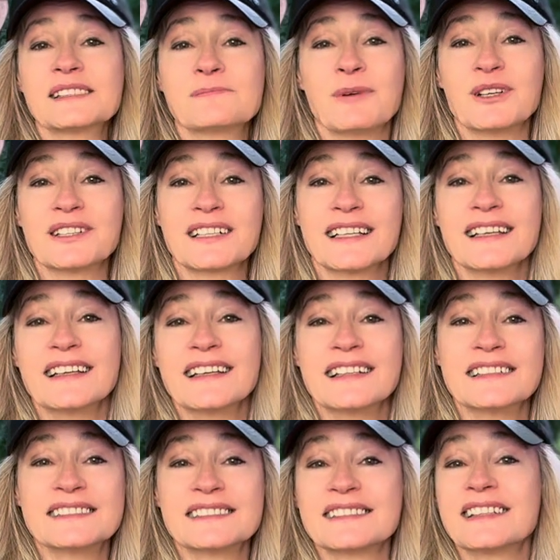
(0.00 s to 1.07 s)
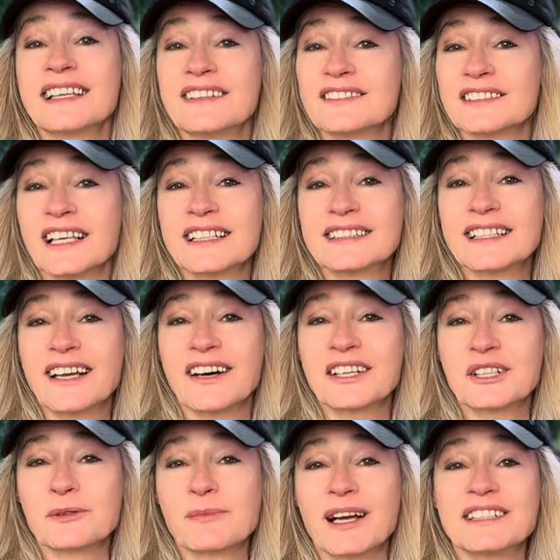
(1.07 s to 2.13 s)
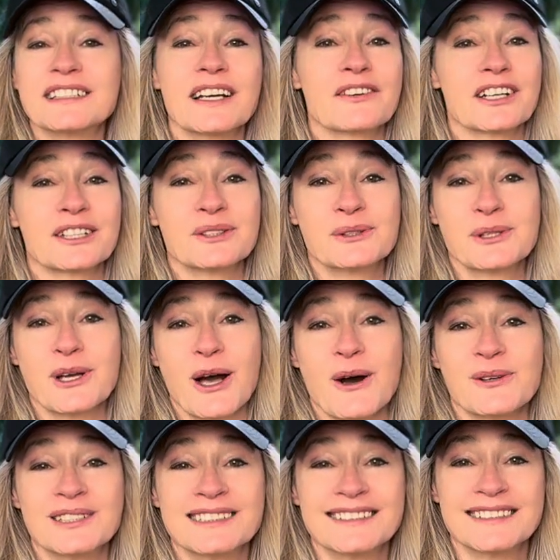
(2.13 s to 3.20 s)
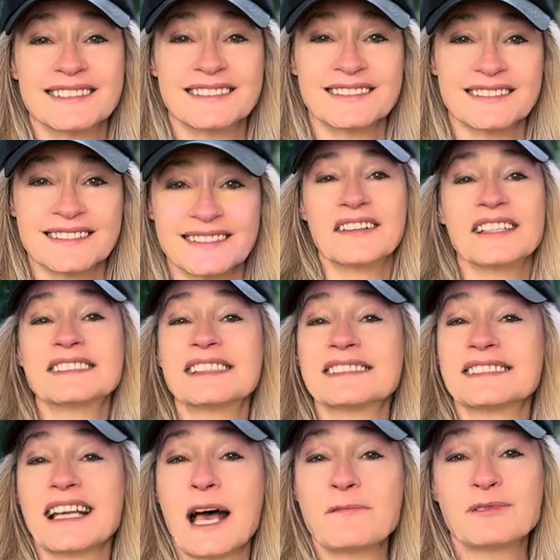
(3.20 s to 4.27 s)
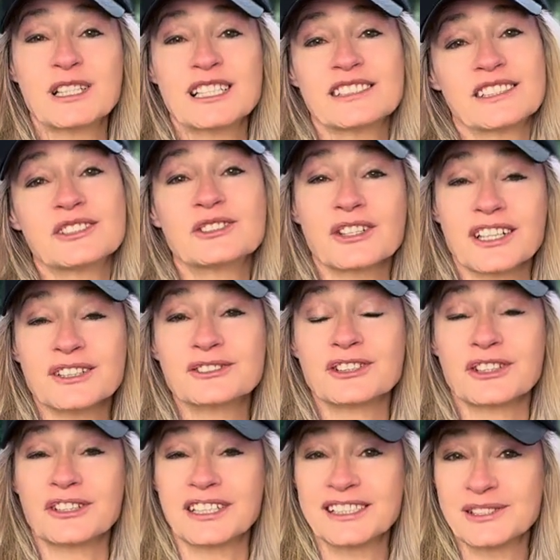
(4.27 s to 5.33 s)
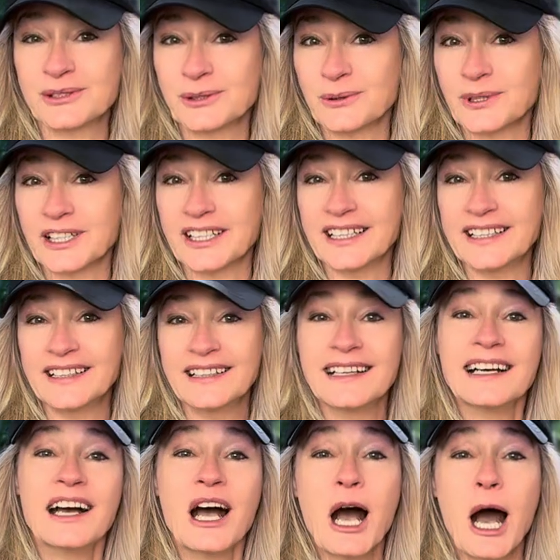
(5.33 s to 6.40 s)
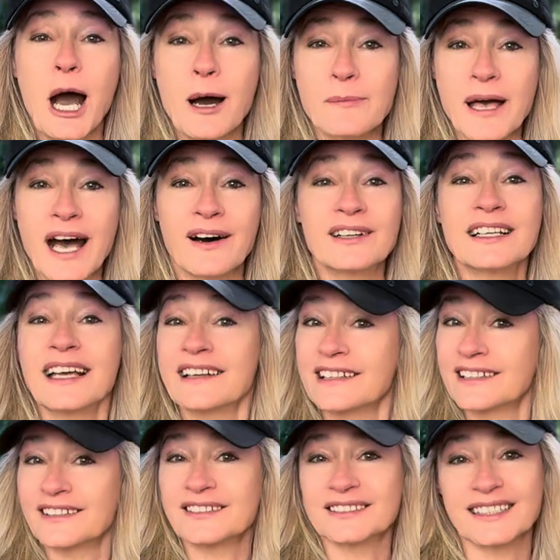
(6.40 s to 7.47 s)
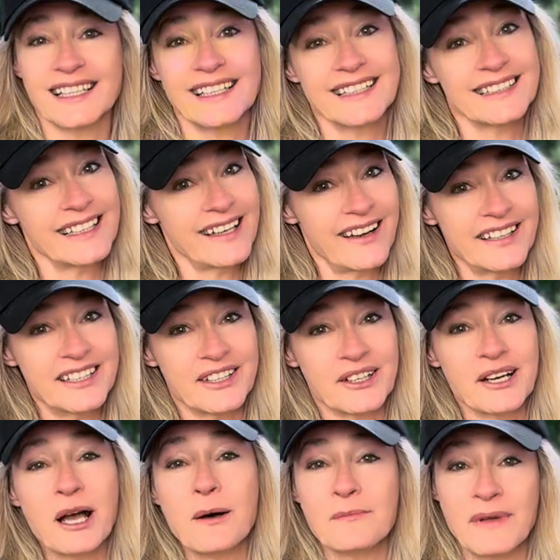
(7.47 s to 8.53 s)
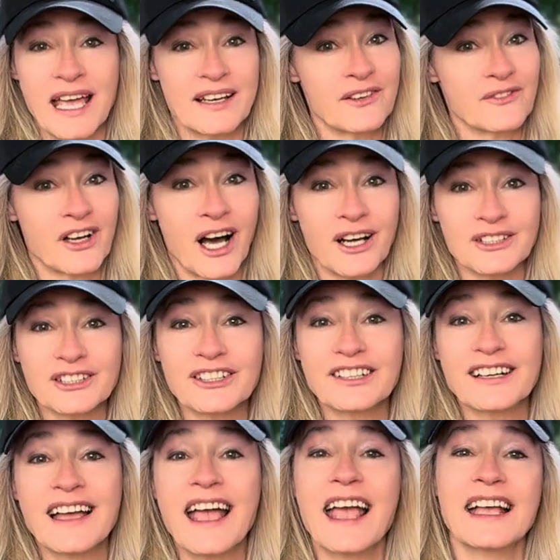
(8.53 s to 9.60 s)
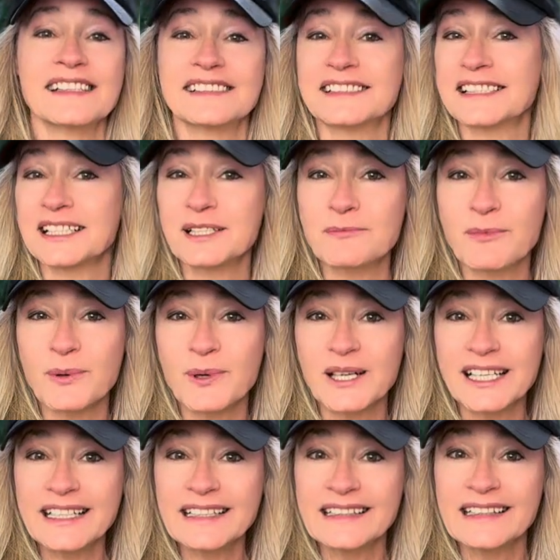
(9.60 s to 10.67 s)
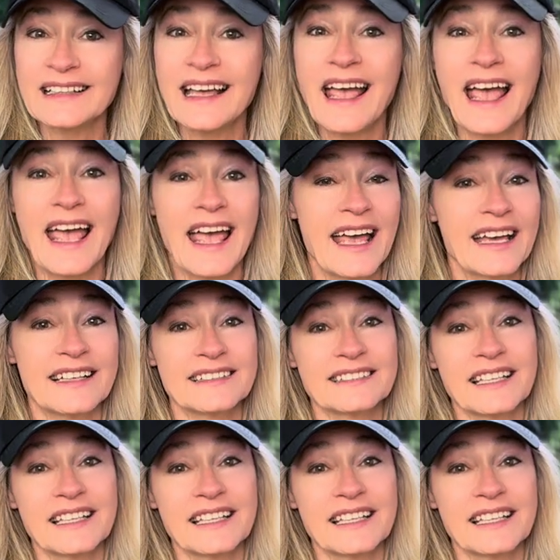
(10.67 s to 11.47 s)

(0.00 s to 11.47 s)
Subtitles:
book is The Unlikely Hiker by Derick Lugo. This is an Appalachian Trail journey story about an unlikely hiker, a man of color, a city boy, and